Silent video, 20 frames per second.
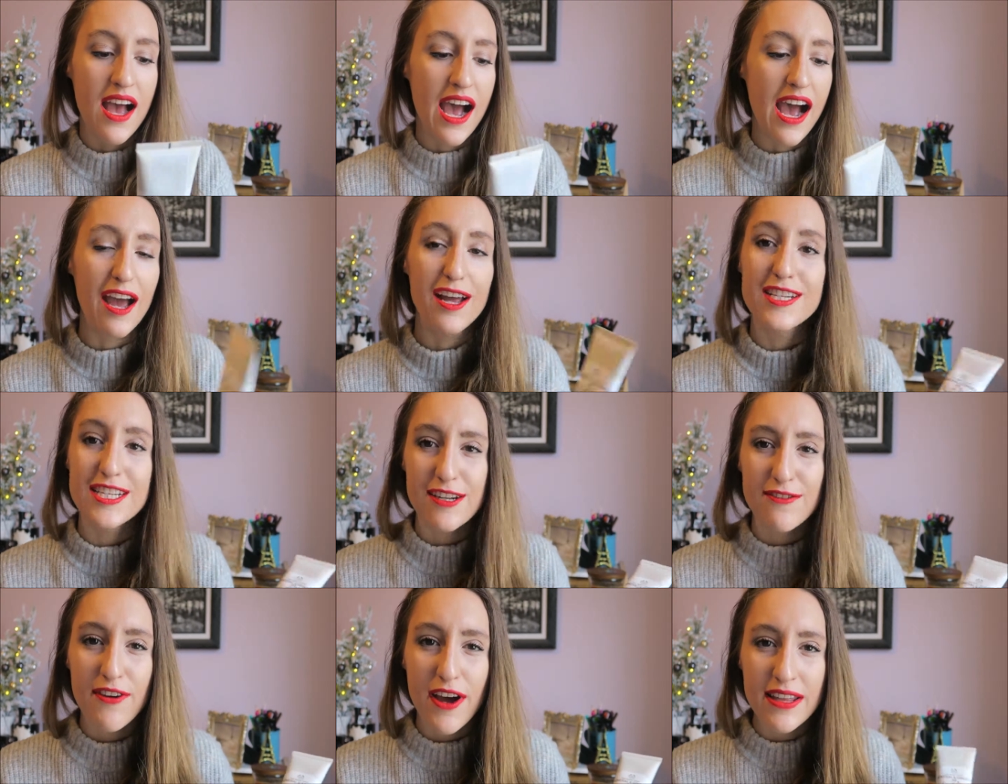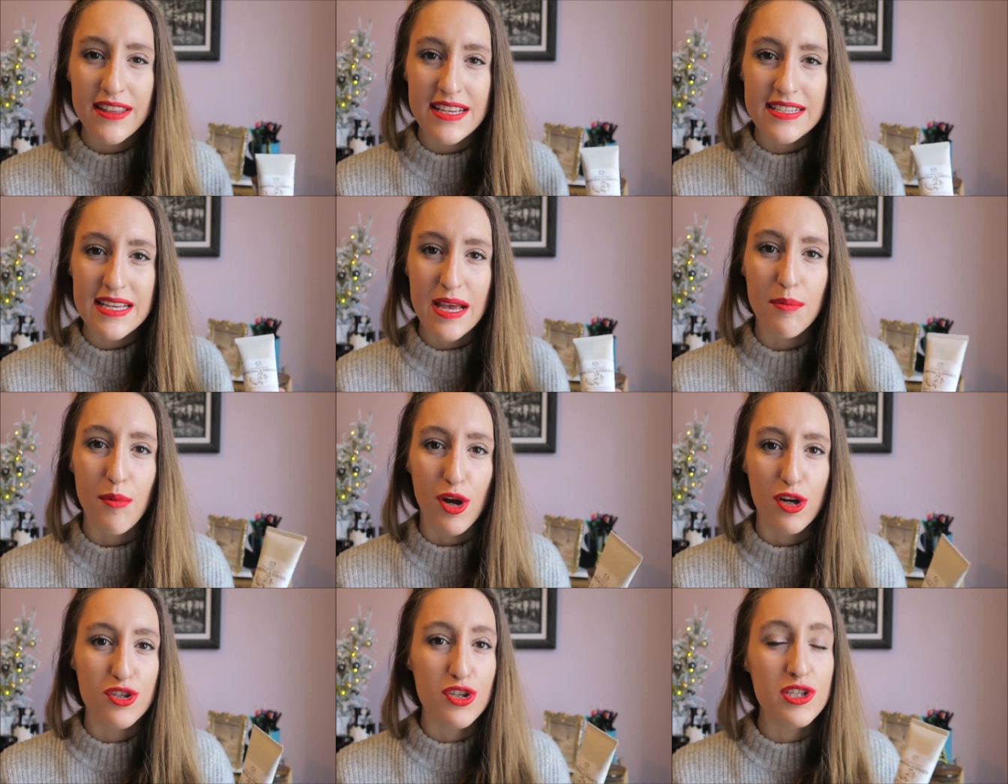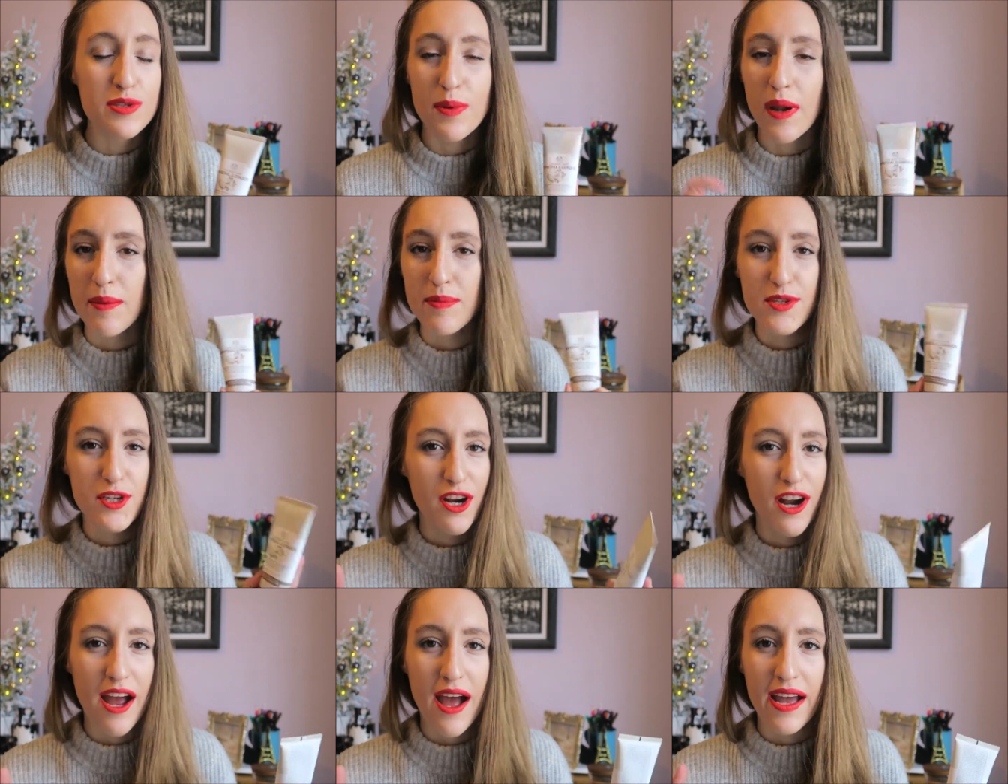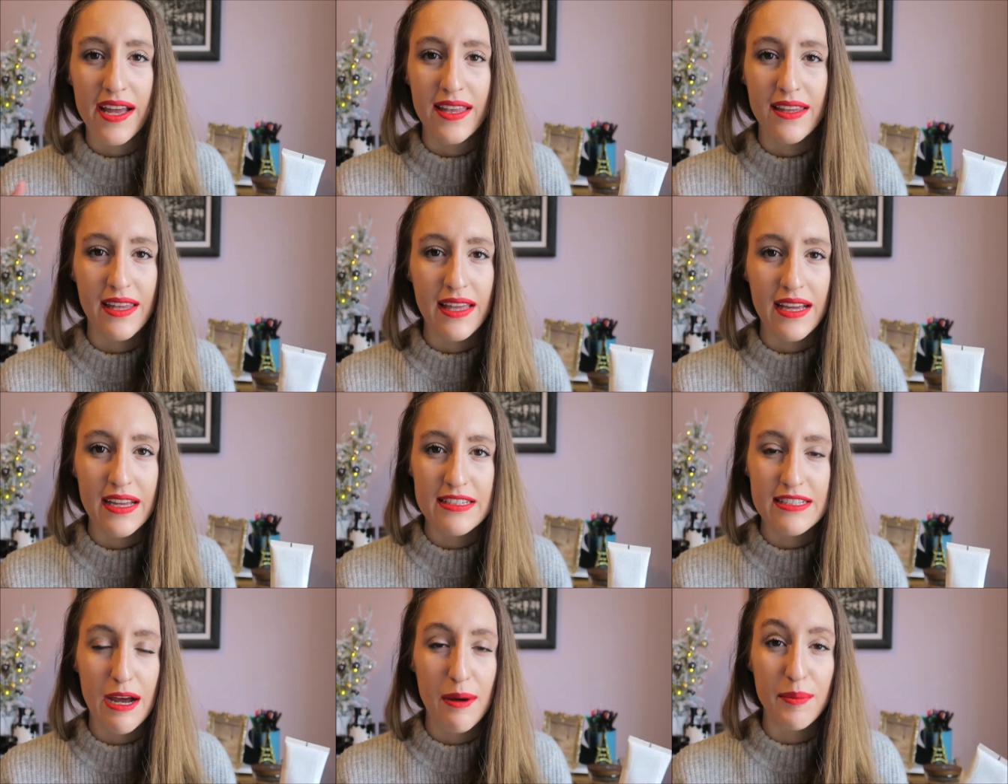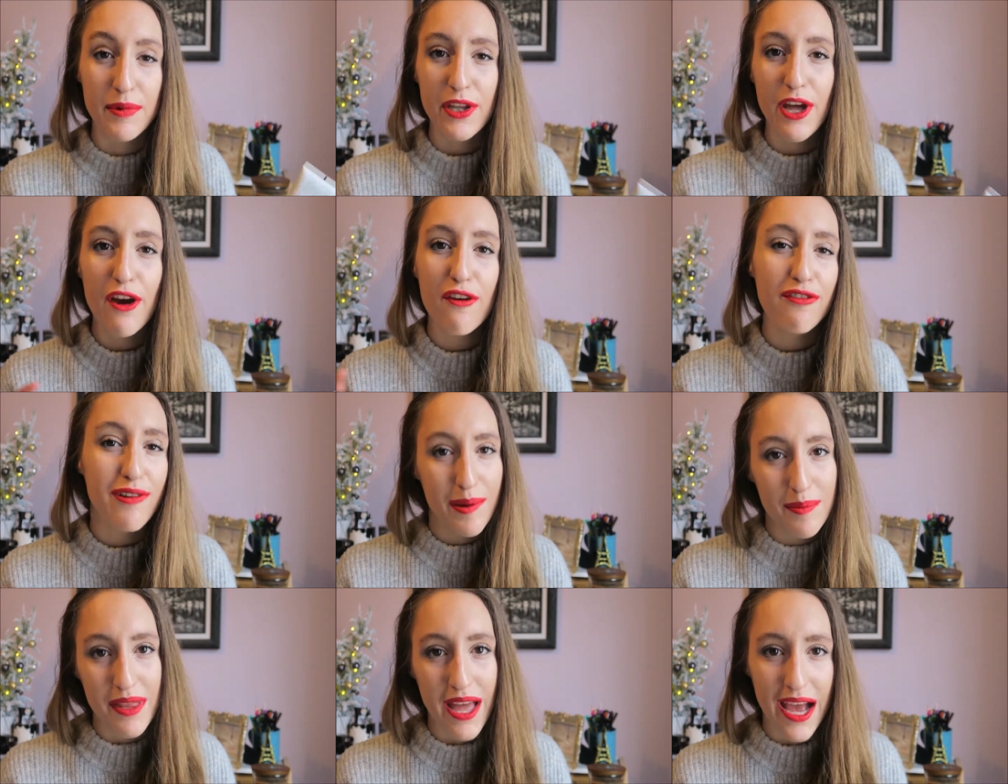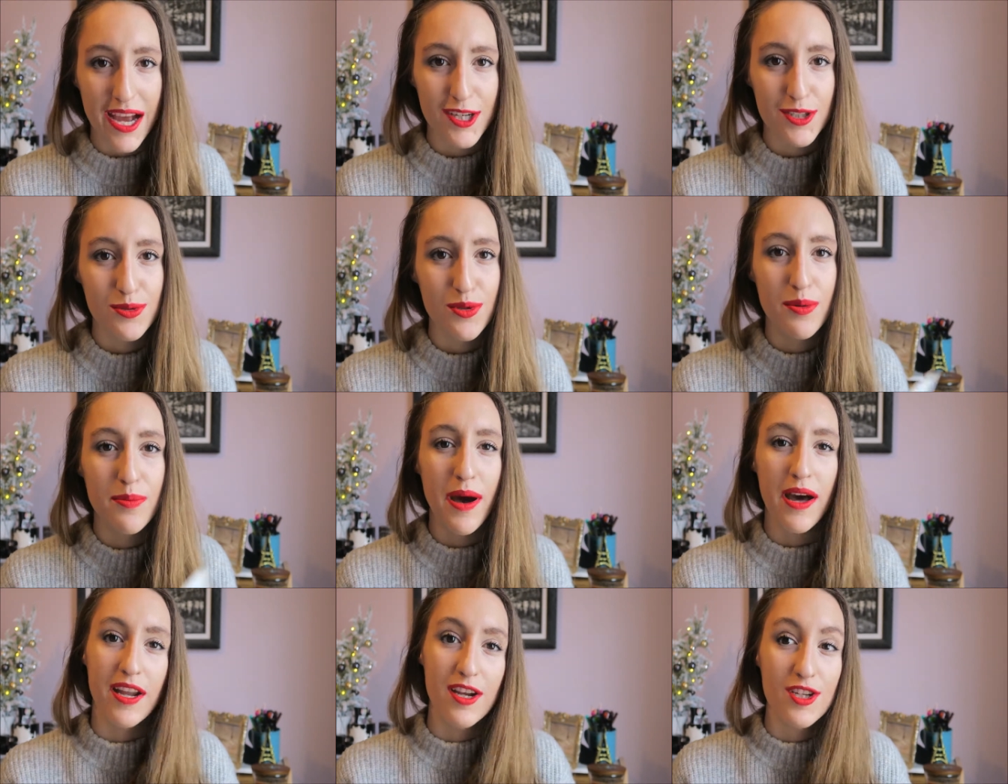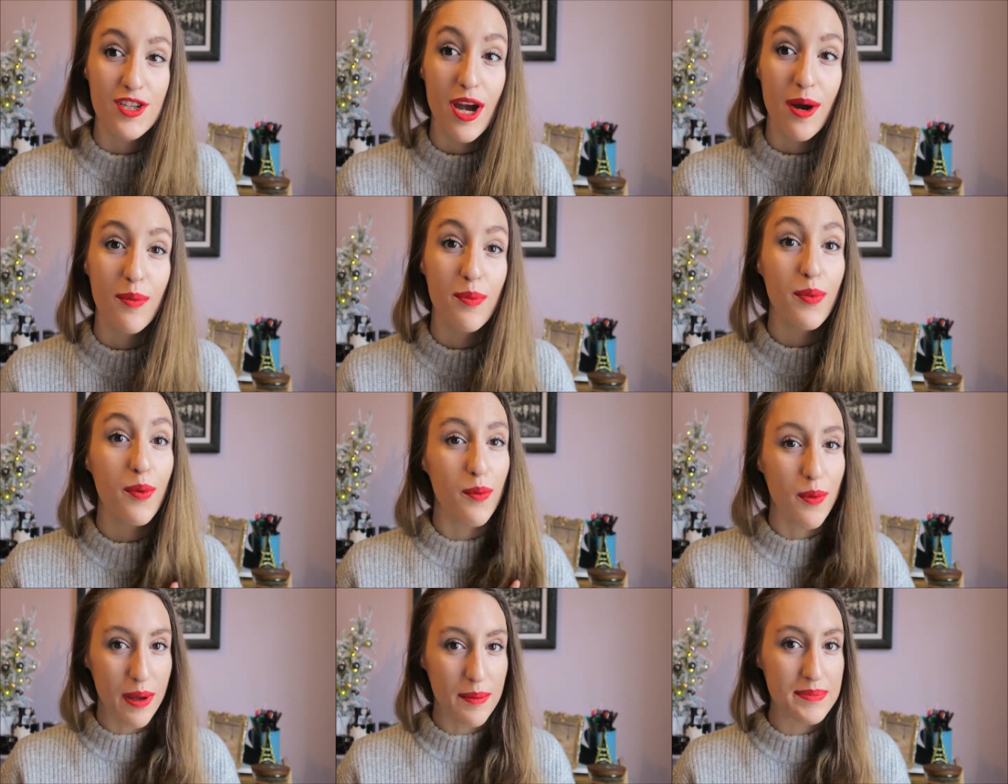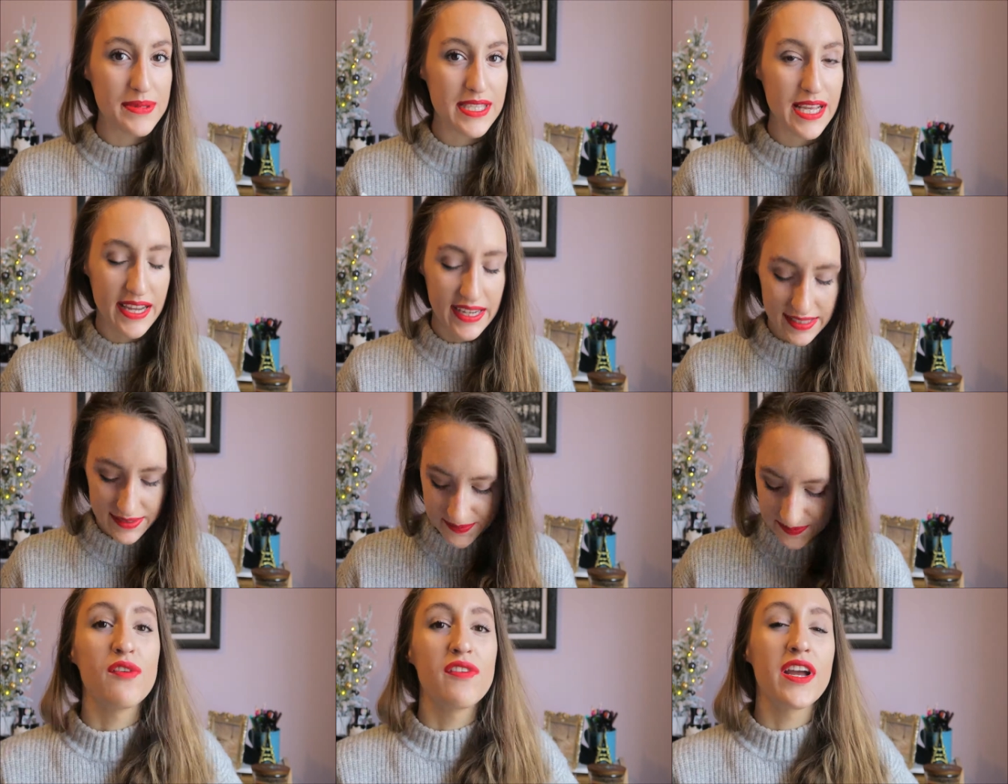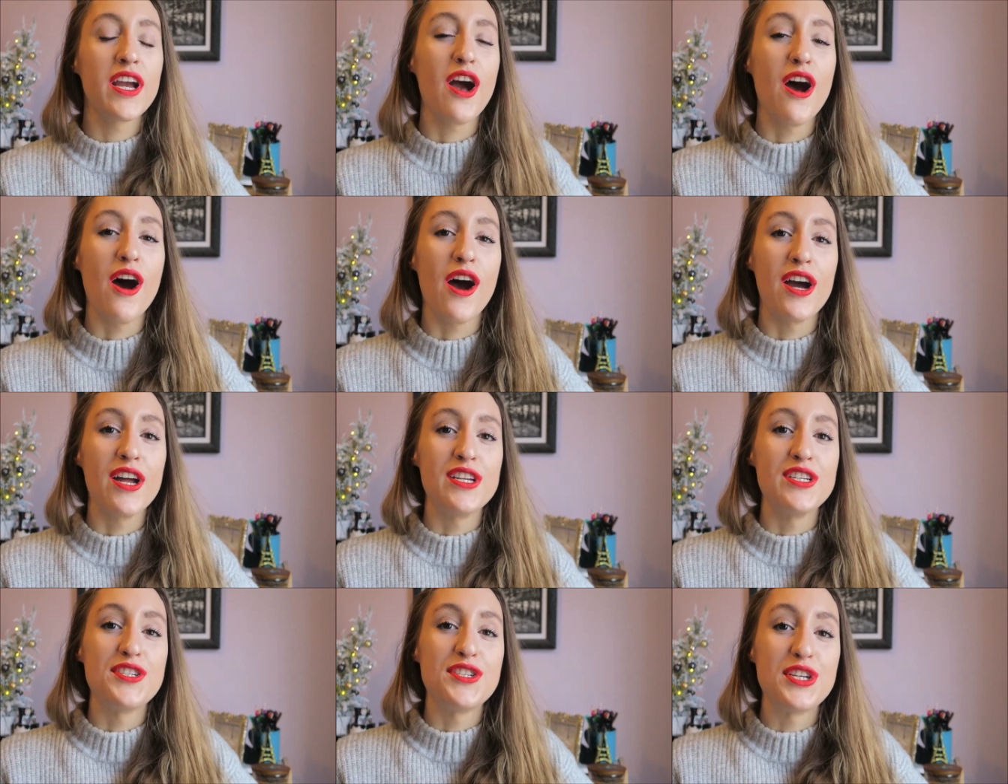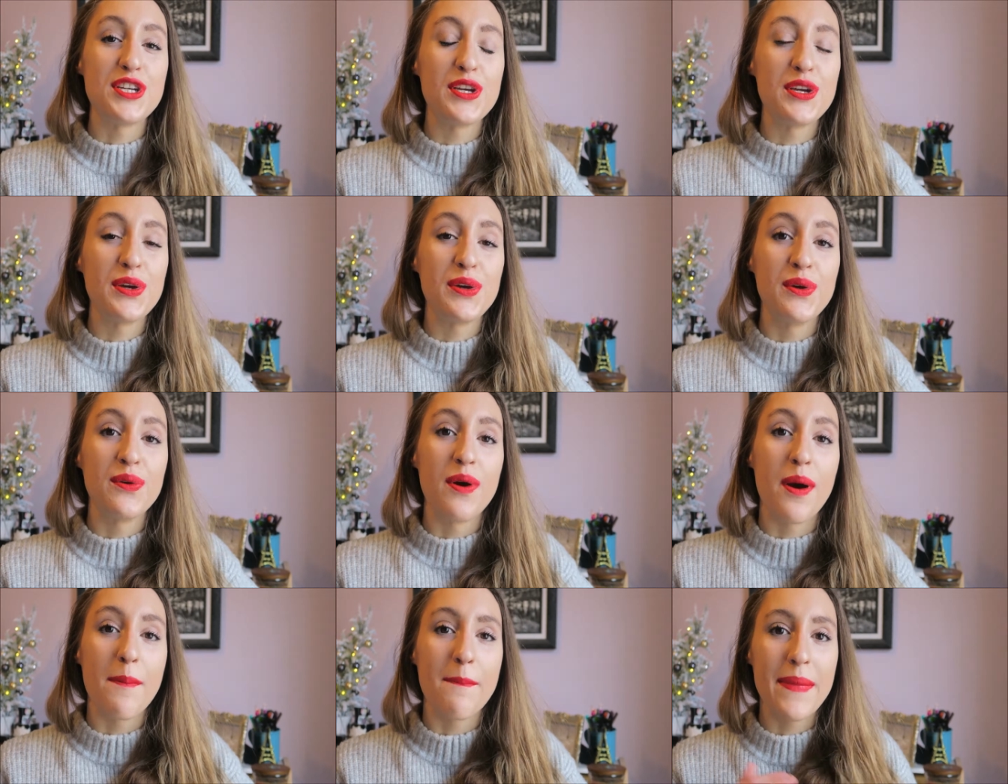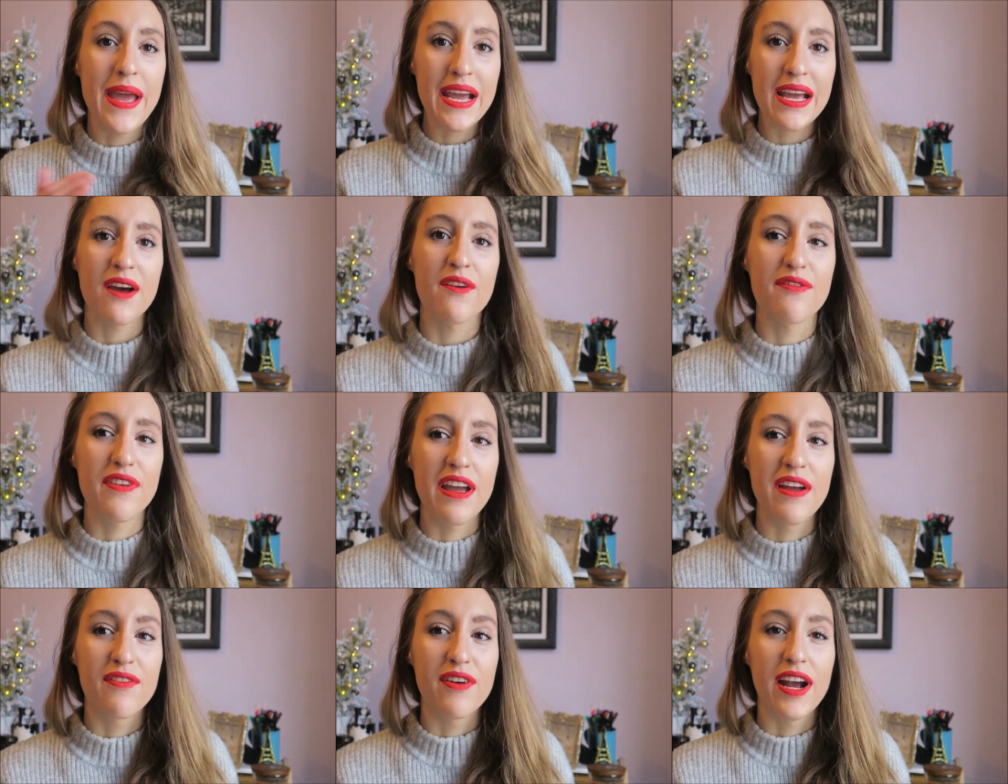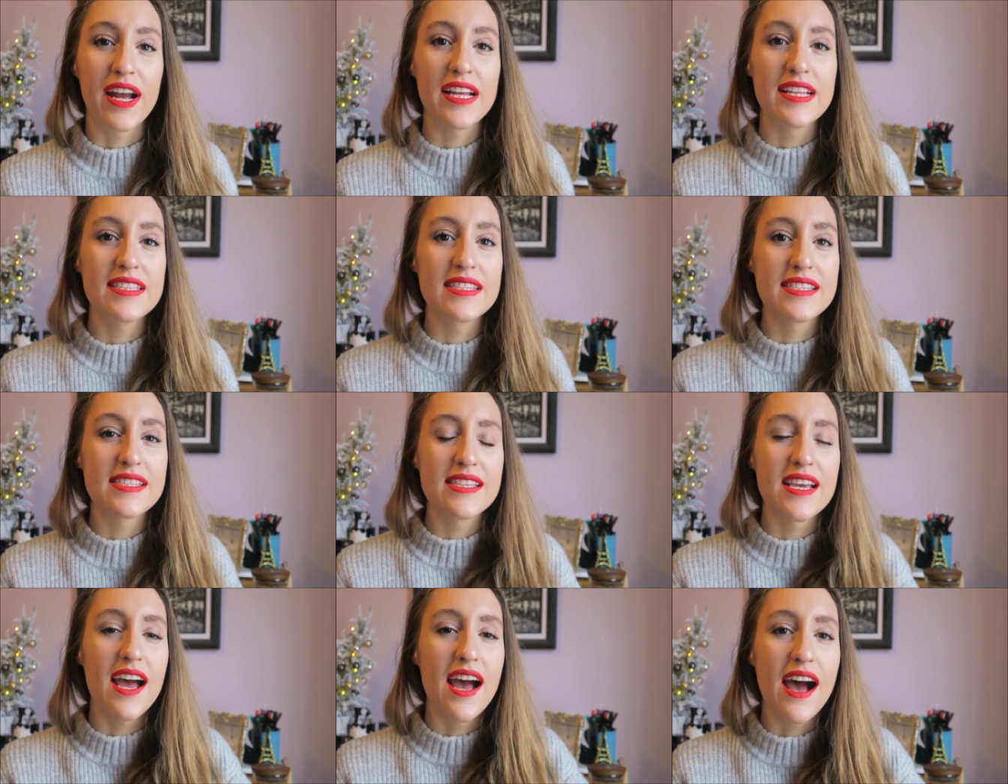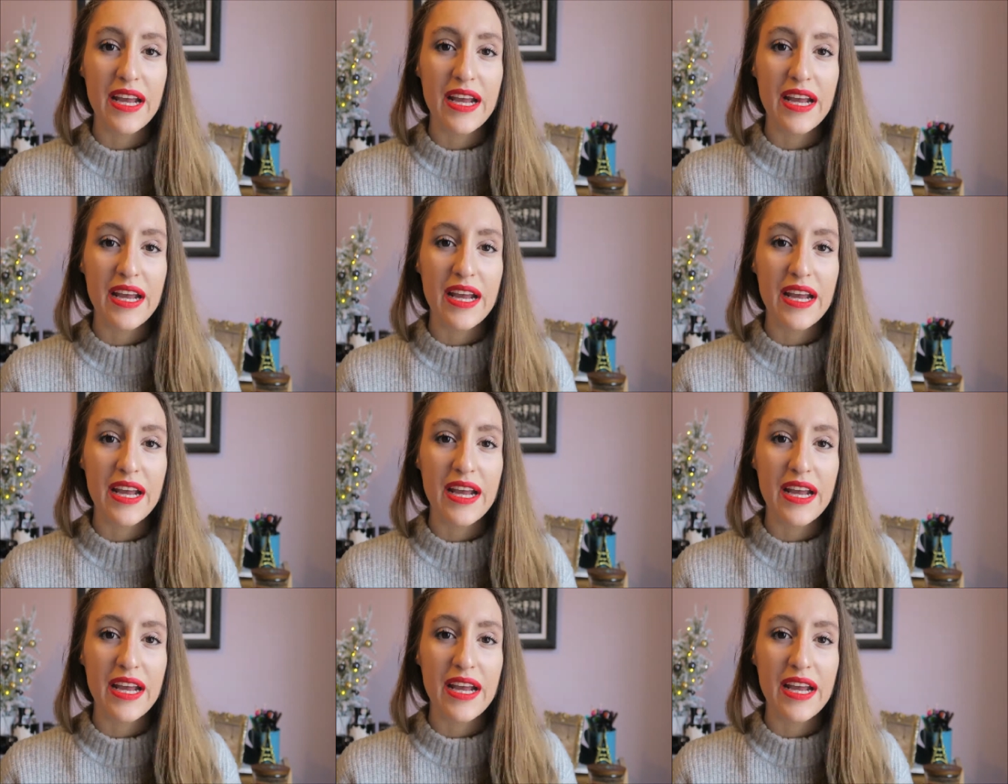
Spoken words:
I did find this at Marshall's, but I'm sure I can link it down below from the actual Body Shop website. Moving on to makeup favorites.